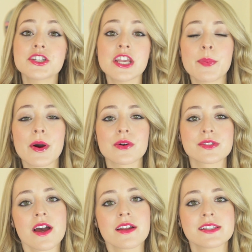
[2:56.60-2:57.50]
cheaper
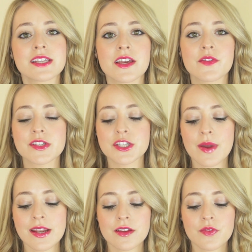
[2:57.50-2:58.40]
alternative to
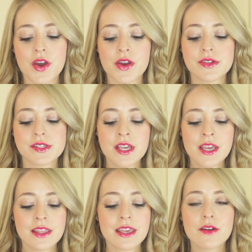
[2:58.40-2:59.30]
any of those,
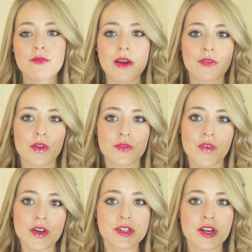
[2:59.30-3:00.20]
the Revlon
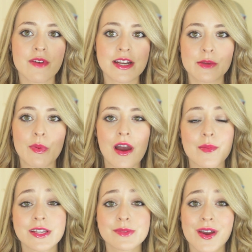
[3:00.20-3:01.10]
Photo Ready
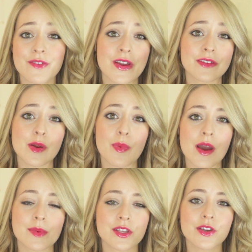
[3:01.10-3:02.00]
Primer is my favourite
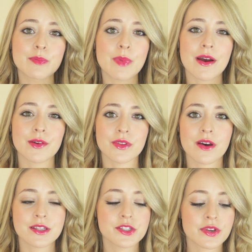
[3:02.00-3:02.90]
primer that you can buy on the
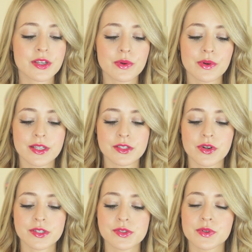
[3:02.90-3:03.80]
high street or in the
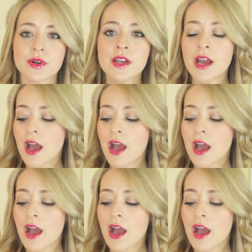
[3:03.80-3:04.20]
drugstore,